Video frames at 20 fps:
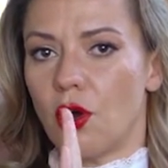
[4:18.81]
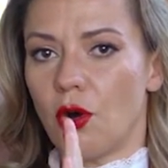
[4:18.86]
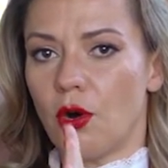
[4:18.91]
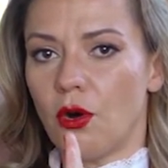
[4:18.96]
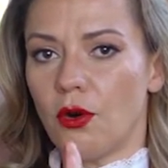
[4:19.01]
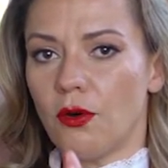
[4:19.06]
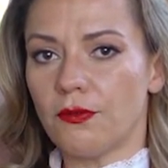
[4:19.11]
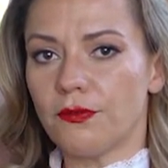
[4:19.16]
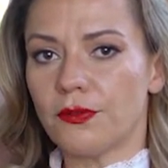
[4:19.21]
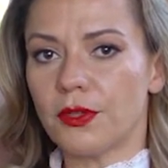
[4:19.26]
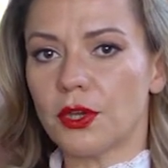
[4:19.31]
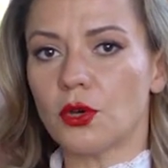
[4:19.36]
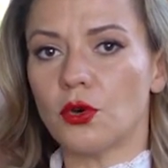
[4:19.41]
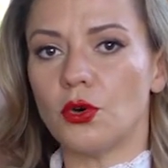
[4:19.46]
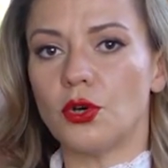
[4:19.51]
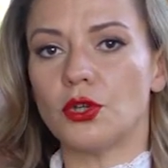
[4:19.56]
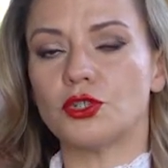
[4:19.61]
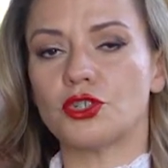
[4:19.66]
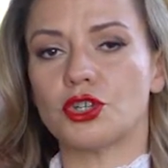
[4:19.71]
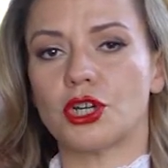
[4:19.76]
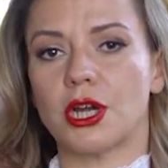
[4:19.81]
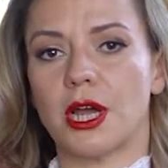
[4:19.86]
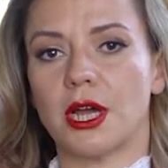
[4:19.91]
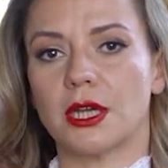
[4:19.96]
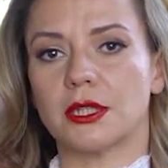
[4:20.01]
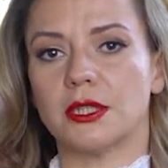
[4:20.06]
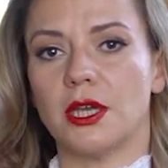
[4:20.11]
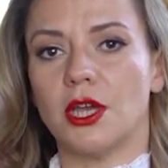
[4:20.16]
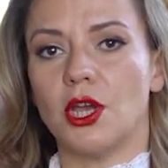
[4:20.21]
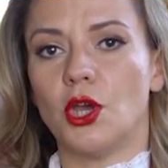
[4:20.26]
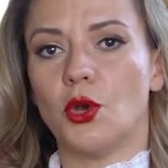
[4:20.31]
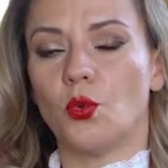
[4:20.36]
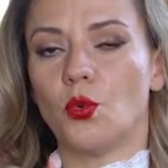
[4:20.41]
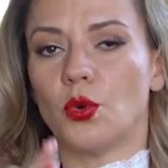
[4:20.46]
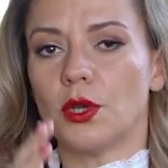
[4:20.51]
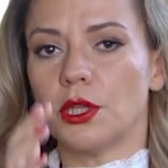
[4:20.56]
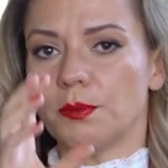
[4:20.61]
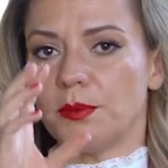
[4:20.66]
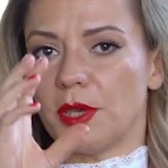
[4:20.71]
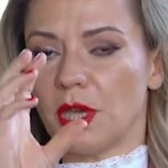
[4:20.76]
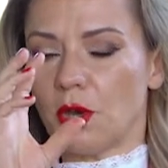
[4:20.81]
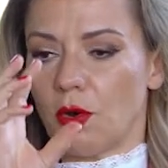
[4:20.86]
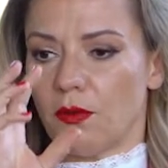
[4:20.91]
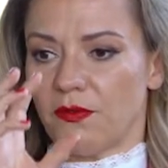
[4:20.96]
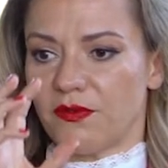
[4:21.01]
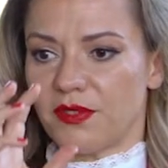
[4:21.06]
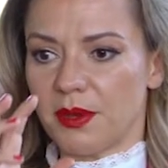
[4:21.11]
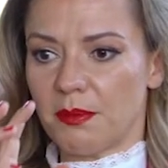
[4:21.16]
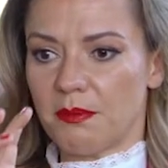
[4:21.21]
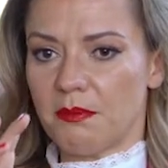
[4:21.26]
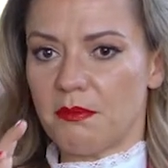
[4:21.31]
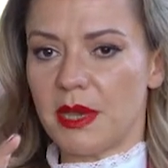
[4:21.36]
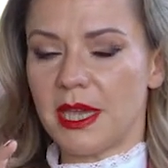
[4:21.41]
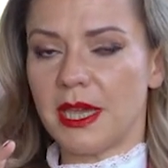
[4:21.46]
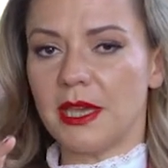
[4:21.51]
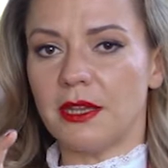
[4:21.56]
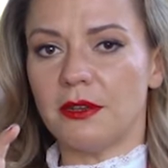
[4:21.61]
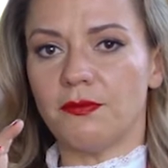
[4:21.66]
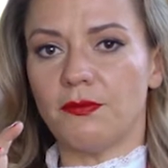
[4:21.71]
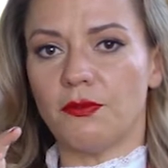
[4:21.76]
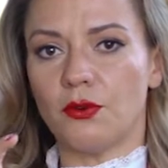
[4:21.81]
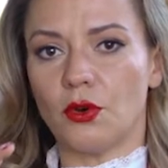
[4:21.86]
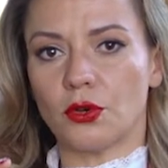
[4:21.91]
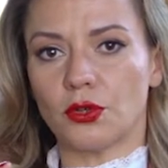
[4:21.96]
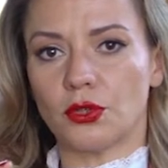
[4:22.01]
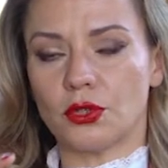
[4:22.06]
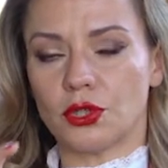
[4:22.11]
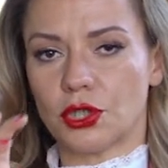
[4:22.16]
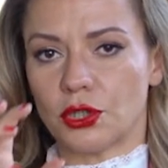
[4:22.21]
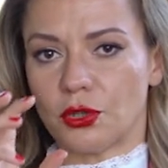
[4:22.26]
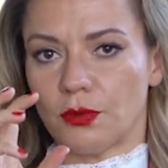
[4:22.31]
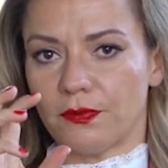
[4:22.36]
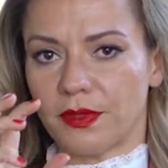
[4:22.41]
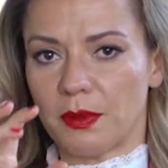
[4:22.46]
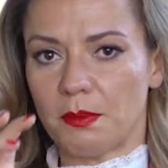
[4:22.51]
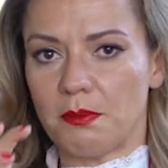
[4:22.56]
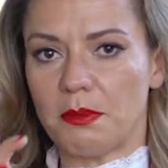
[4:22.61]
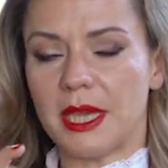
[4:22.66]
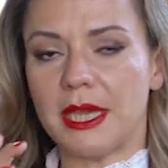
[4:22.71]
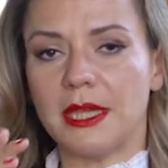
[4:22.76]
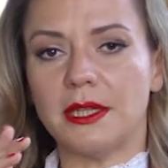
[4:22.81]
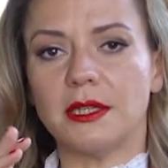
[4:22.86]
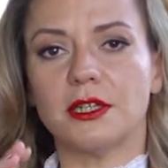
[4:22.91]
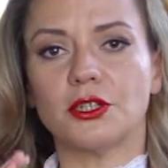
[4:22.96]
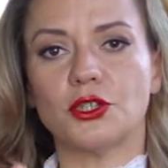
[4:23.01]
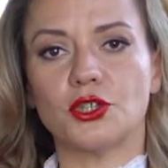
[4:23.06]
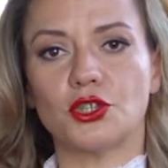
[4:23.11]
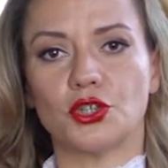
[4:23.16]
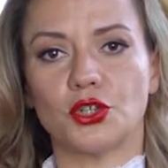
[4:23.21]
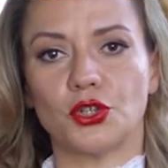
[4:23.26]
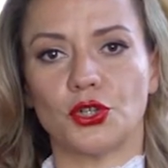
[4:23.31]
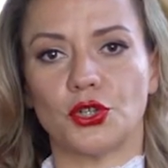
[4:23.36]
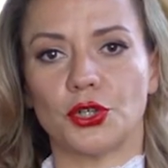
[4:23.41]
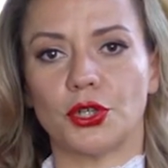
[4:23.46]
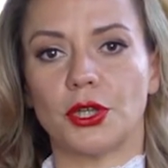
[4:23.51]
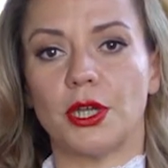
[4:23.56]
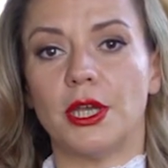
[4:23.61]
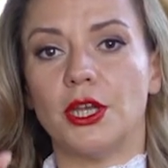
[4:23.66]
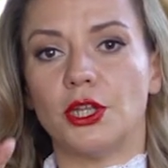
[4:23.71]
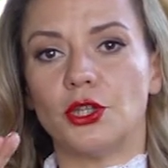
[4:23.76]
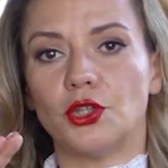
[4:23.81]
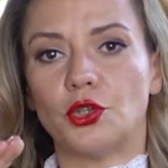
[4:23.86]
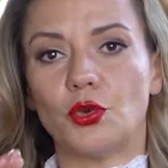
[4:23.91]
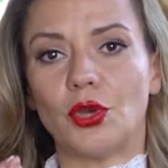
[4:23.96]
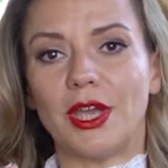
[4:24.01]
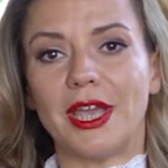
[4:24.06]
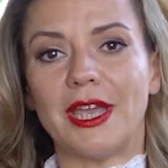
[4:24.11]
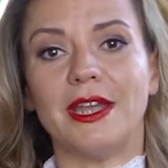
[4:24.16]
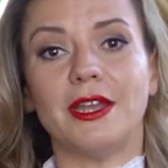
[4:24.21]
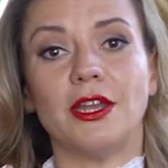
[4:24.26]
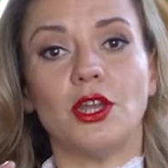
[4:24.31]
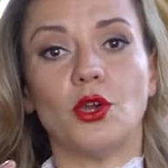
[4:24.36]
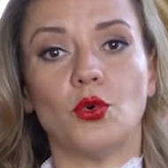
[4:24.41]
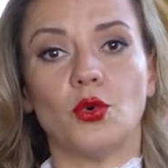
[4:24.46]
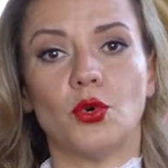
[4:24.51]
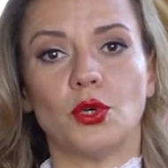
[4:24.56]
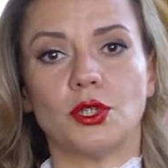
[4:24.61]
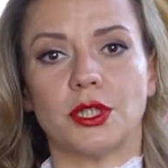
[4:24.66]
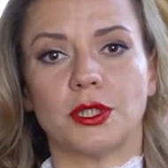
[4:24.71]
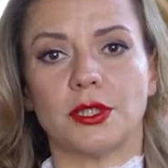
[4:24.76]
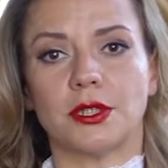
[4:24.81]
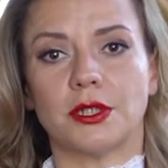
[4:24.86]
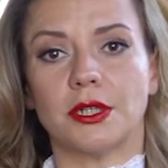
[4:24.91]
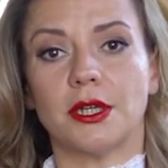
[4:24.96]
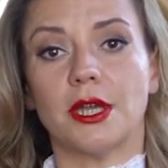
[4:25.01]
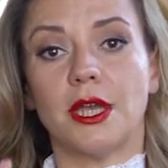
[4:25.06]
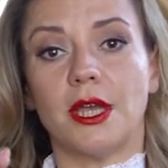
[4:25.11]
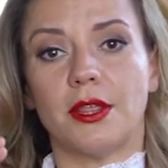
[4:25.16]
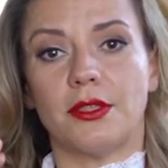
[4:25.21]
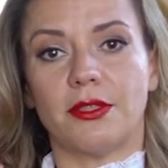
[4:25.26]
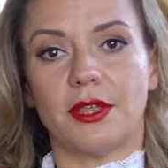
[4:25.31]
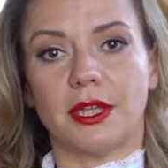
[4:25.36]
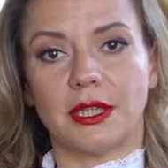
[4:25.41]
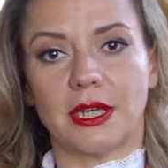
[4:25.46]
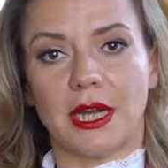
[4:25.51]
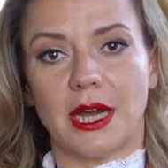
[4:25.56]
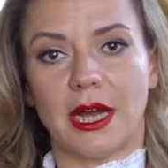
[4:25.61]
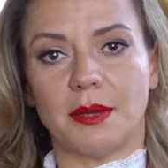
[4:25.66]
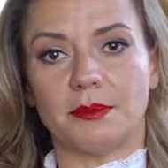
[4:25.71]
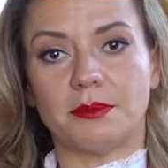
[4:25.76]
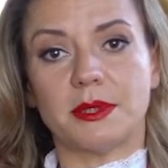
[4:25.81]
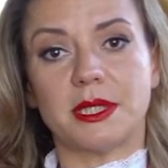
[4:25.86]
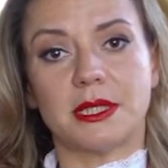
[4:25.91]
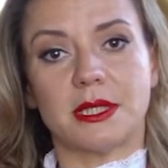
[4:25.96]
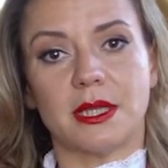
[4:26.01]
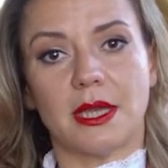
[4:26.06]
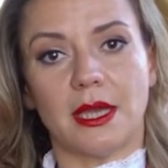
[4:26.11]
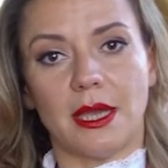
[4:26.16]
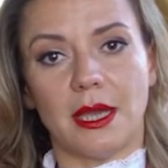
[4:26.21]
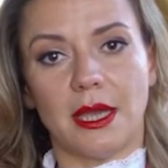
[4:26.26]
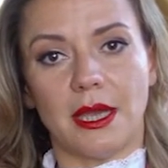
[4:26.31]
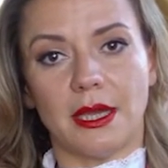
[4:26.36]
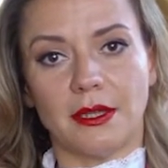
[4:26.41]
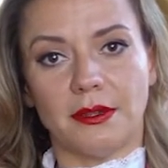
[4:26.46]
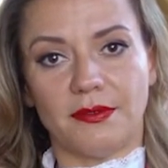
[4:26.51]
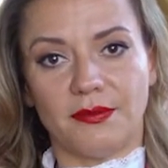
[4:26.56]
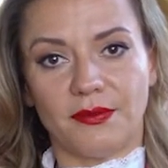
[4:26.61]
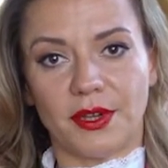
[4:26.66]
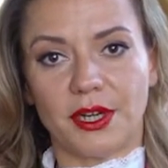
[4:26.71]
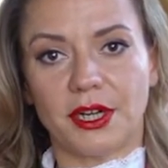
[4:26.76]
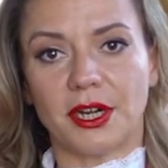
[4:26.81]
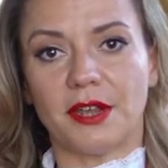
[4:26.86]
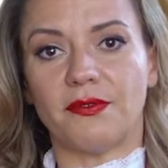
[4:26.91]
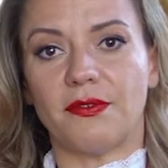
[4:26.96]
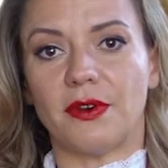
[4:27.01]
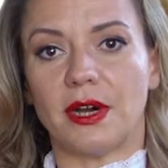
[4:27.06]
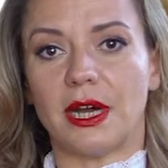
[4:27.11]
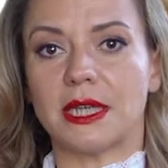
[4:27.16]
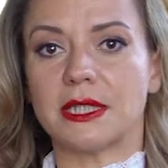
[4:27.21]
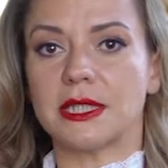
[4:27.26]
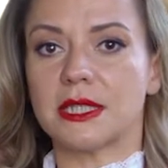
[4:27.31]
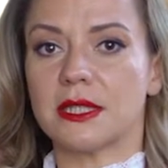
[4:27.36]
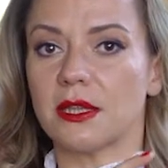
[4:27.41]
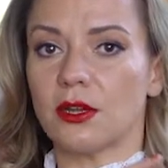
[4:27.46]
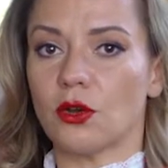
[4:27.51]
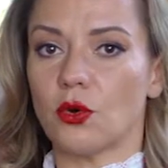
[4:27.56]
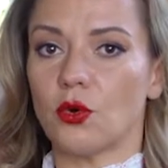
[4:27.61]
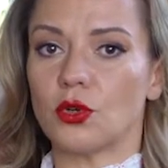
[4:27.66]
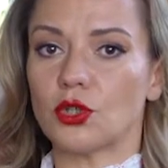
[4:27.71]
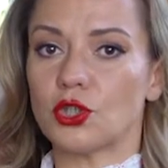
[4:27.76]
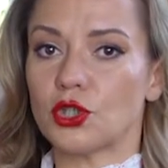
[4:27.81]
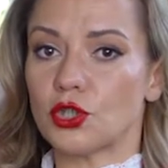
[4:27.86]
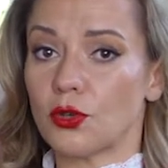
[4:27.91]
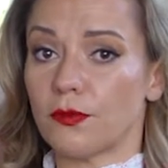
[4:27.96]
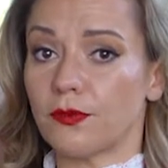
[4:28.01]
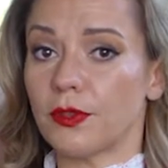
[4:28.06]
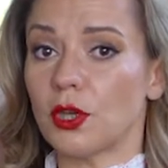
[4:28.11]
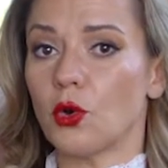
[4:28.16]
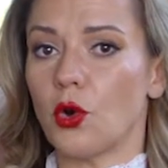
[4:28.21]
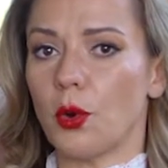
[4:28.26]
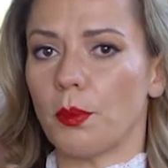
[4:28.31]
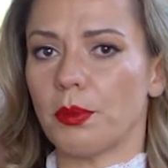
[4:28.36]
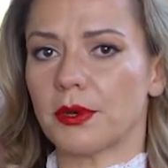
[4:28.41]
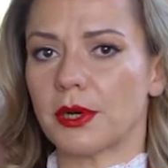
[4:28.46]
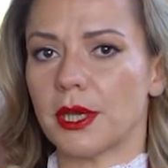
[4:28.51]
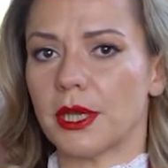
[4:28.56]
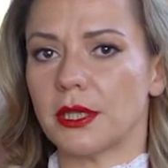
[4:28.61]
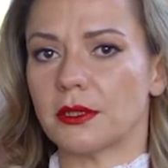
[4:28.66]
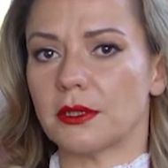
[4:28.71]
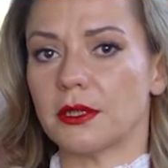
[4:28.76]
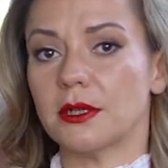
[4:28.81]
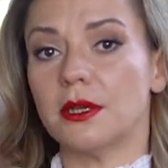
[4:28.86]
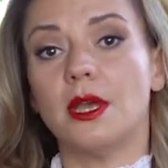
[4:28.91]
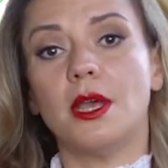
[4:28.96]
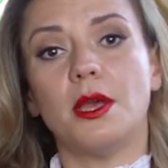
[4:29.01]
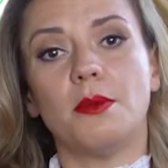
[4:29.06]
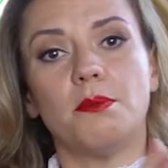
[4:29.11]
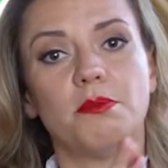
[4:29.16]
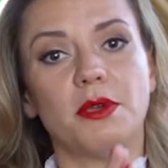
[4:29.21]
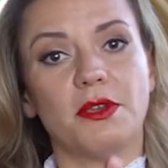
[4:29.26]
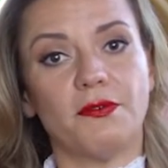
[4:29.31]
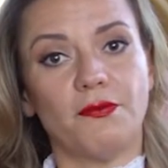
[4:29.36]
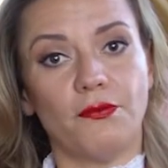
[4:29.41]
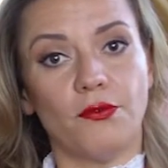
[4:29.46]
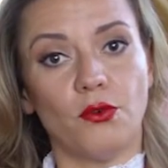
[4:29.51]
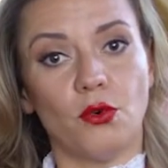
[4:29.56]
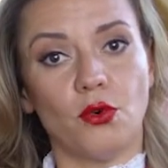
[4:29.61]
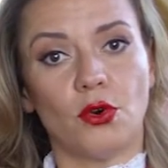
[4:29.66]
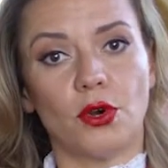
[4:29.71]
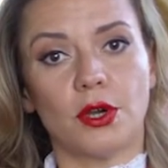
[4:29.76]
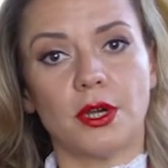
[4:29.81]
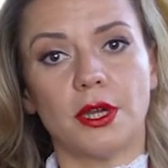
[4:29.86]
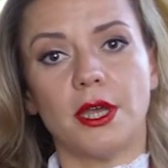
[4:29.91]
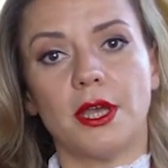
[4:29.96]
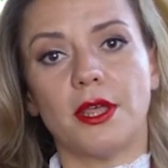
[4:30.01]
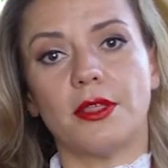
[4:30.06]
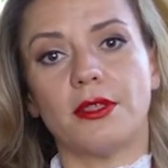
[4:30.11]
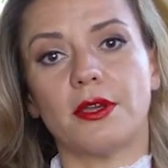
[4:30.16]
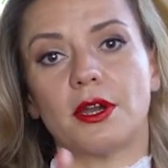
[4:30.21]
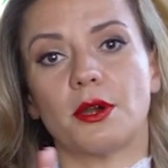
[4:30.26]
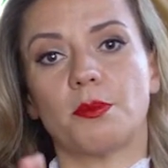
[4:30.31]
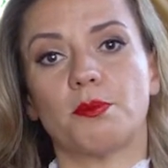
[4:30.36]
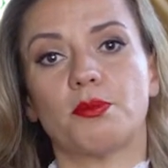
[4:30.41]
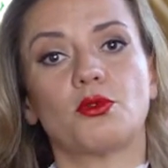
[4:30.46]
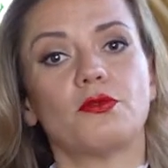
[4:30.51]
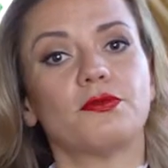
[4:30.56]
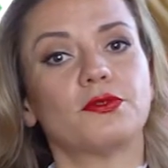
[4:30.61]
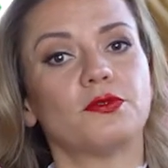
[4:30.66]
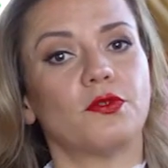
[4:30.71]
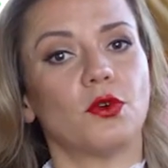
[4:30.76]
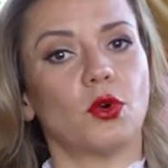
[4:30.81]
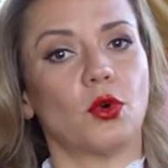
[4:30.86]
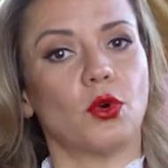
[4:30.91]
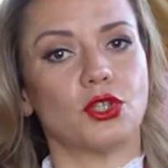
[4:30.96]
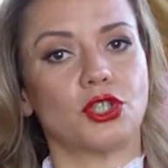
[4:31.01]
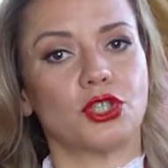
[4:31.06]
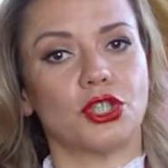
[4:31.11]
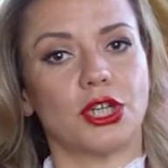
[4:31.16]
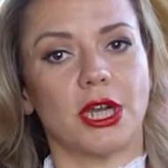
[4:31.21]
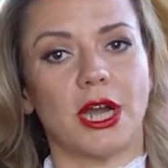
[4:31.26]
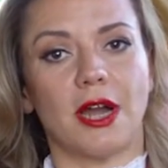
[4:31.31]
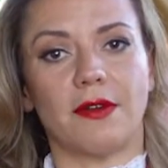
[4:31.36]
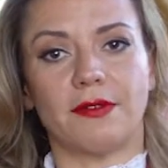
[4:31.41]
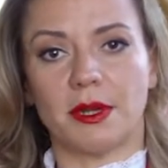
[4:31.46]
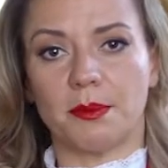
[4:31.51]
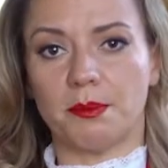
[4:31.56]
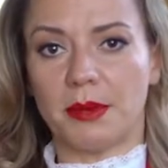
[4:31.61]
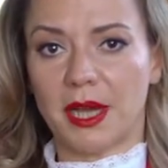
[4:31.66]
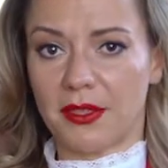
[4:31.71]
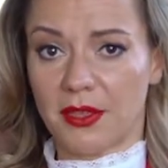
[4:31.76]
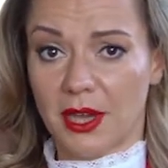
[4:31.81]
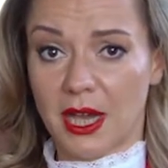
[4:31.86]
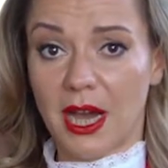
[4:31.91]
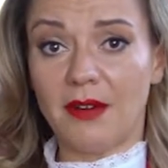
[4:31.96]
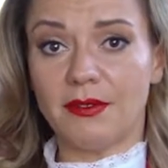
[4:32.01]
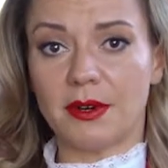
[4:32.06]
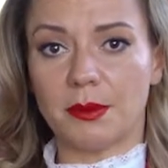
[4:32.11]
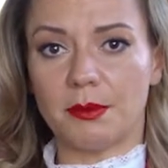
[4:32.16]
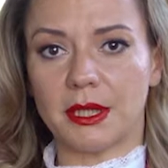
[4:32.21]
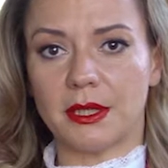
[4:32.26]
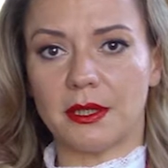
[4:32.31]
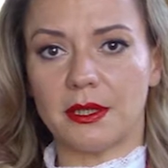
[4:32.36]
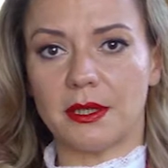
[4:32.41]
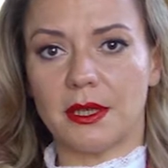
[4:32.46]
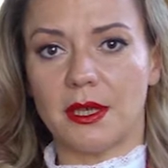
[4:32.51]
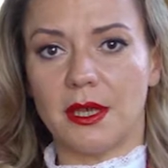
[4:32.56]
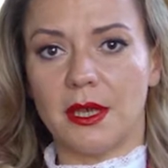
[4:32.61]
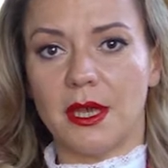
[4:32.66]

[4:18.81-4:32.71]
of the contract will be of the main focus and of the main concern to any auditor that comes and verifies the costs of the operator before they are approved for cost recovery by the government.